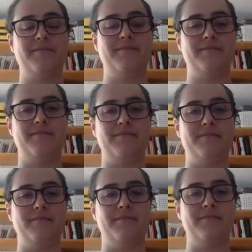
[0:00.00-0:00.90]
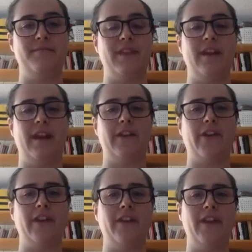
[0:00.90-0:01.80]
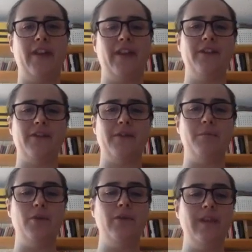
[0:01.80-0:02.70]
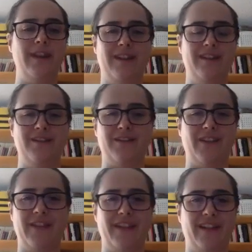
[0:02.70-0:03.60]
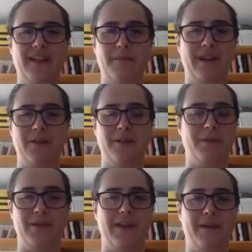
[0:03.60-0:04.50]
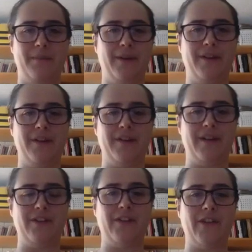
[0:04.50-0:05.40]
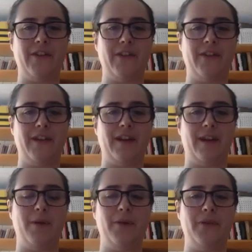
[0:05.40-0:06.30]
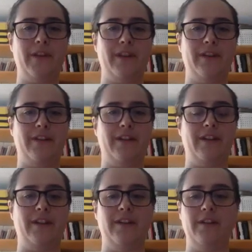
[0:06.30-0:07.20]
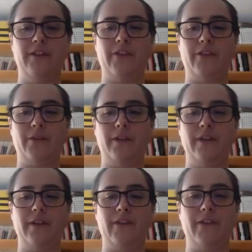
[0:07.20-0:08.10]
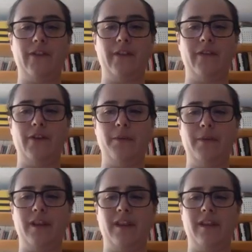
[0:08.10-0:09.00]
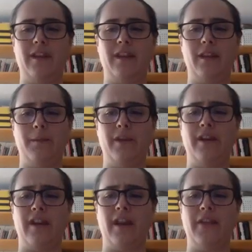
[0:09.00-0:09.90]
Mm-hmm. I saw that, I think there's a movie or something coming out about that book. I just saw something and I posted it on our Stories of Hope, Healing, and Belonging.